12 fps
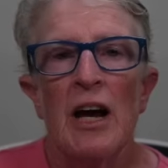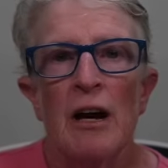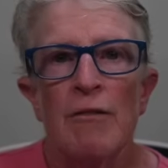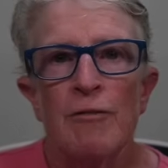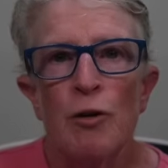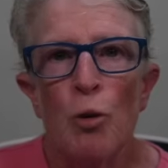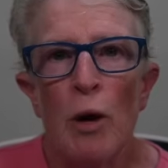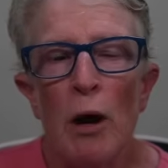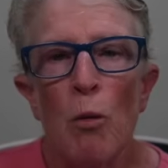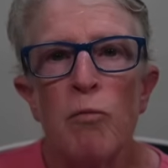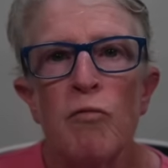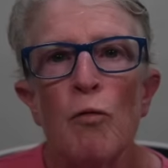A few
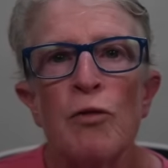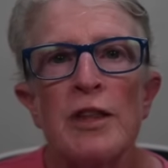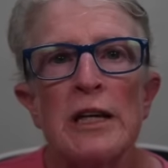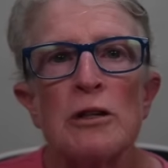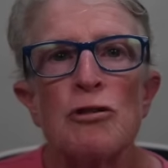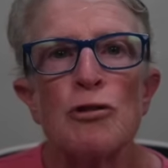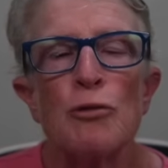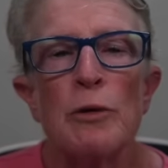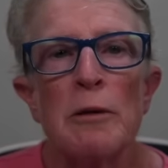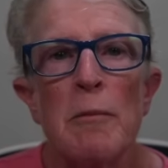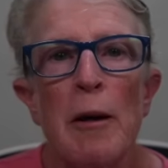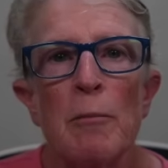helpful things to
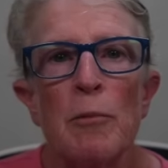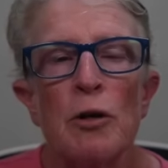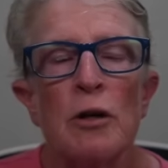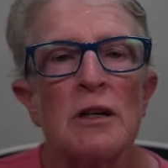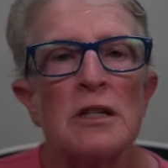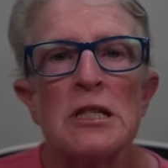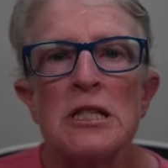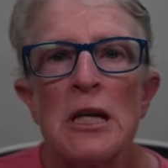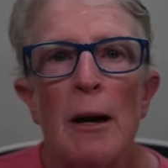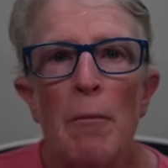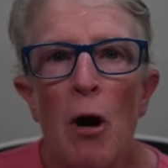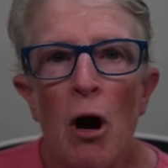remember.
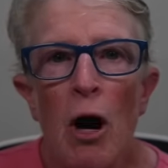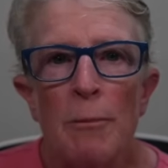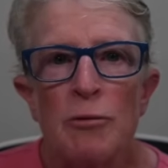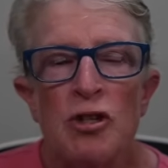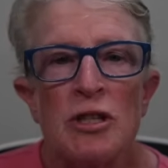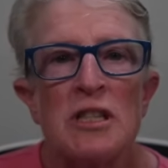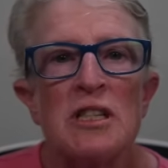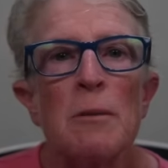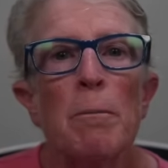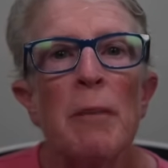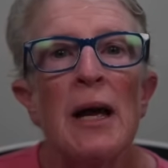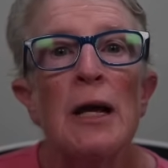Some options
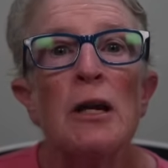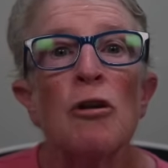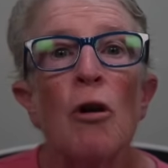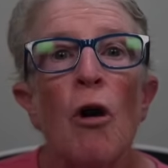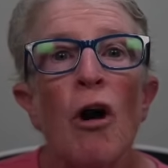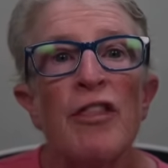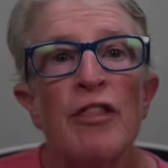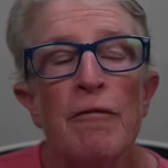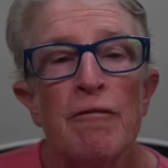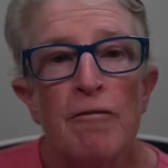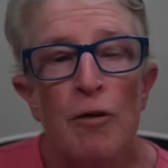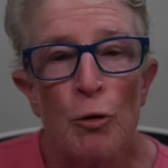depend on the
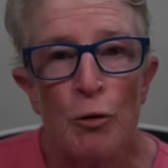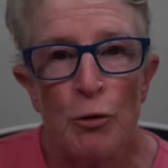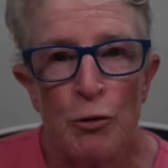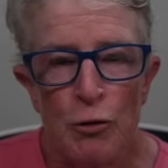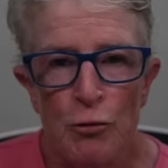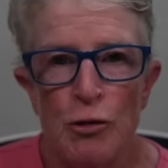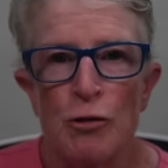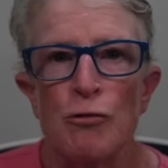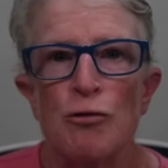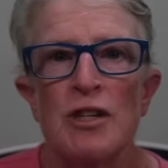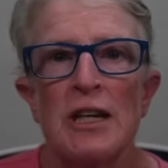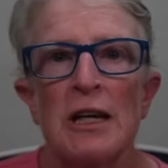photo you're
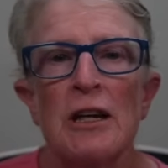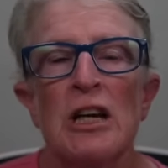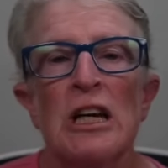using.